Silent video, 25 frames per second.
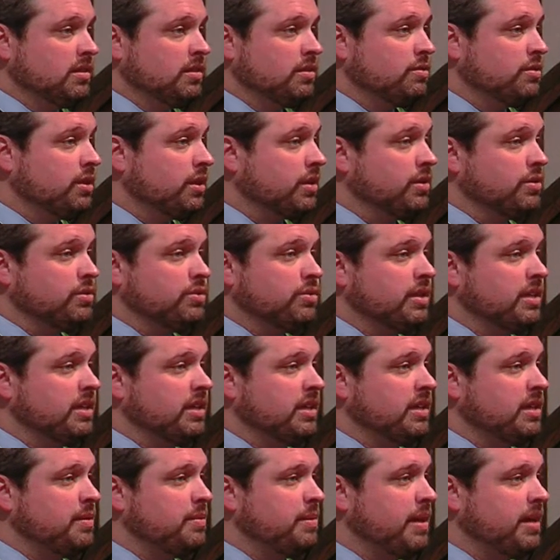Trick or treat,
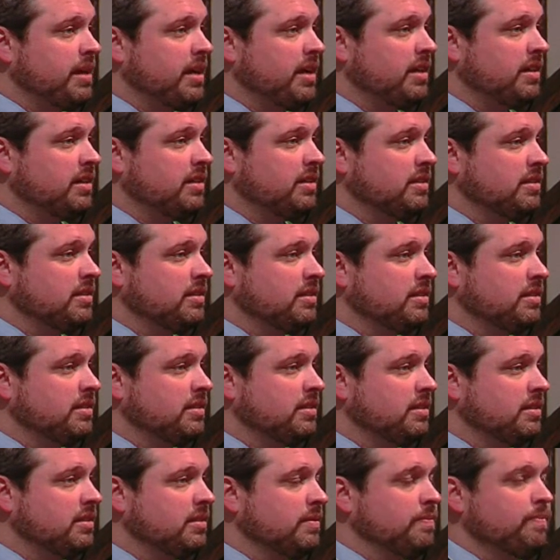anybody?
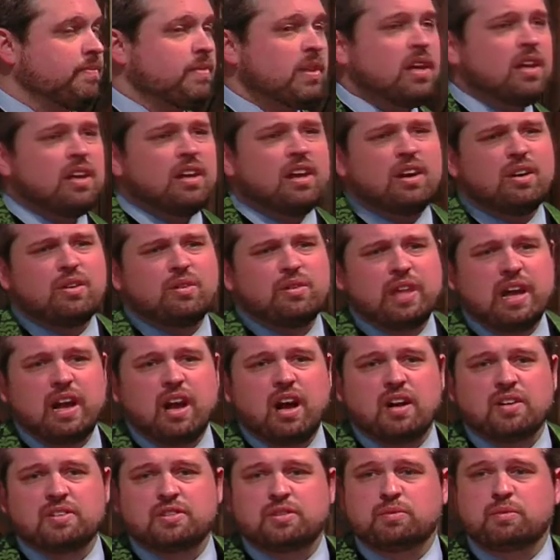Oh, they
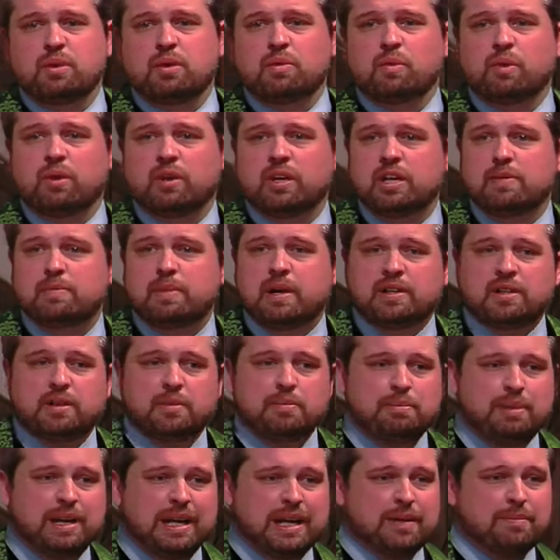also were worried about the
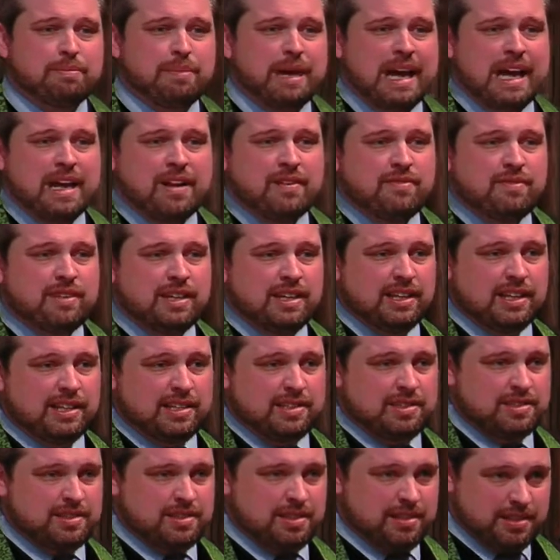big bad
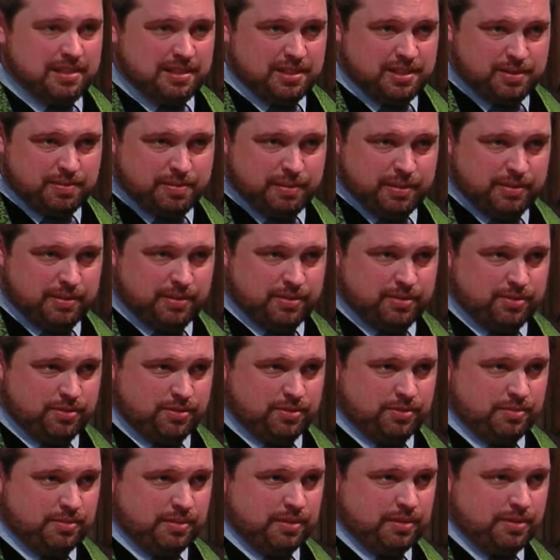villains in the
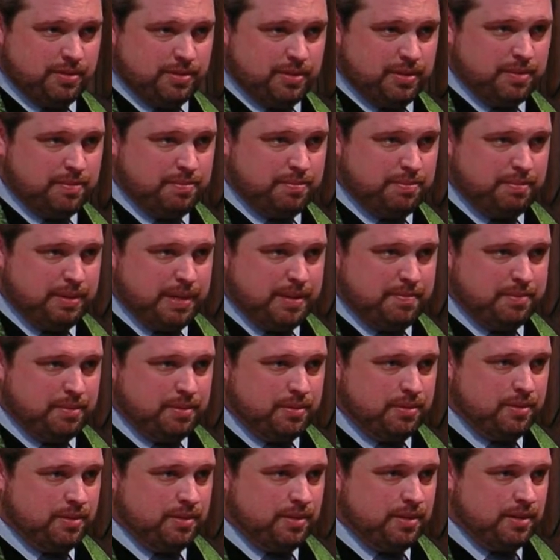spiritual world, the people
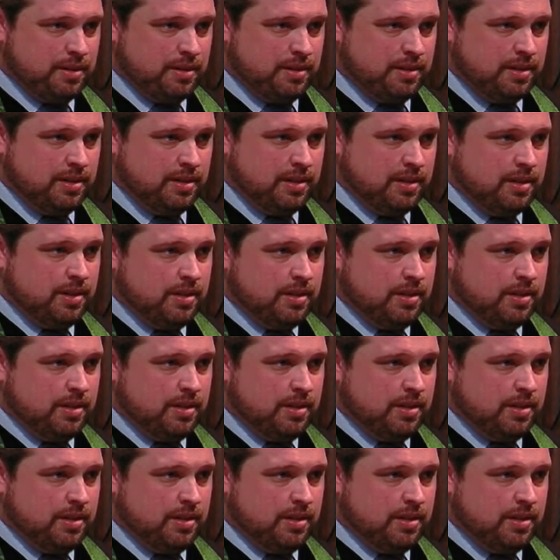who could